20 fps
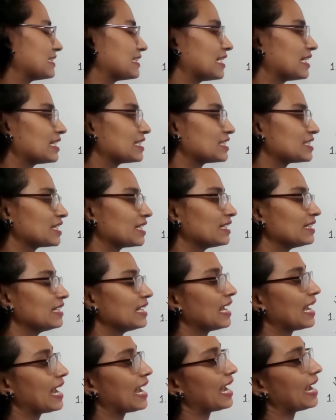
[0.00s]
narration,
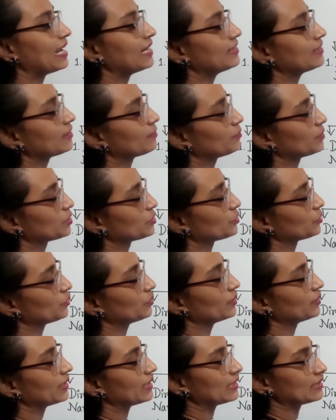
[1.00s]
and number
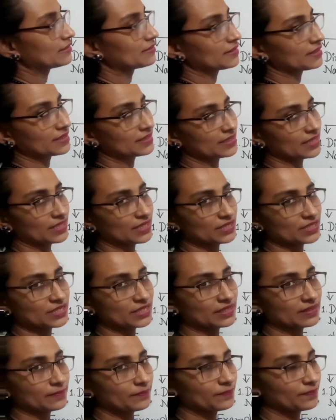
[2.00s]
2, indirect
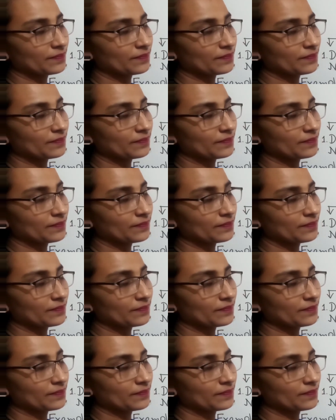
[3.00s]
narration.